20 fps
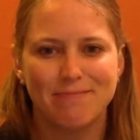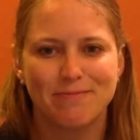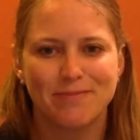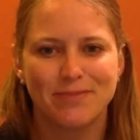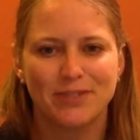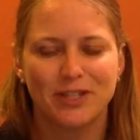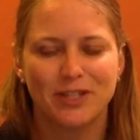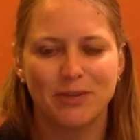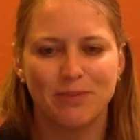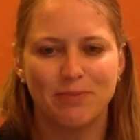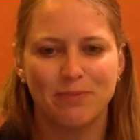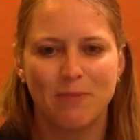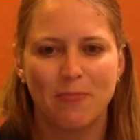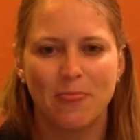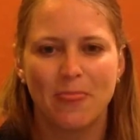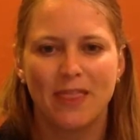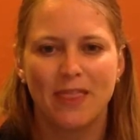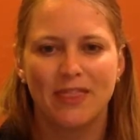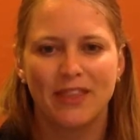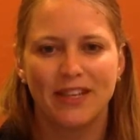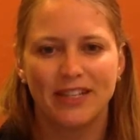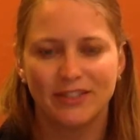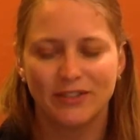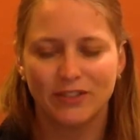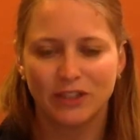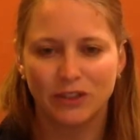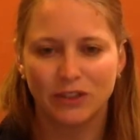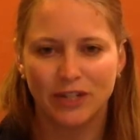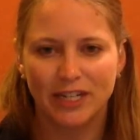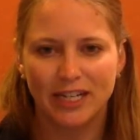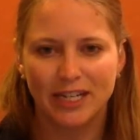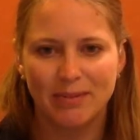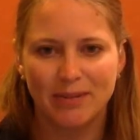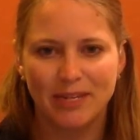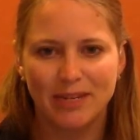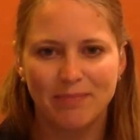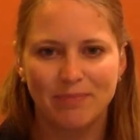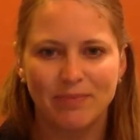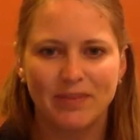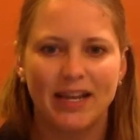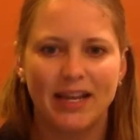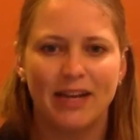So thanks for joining me.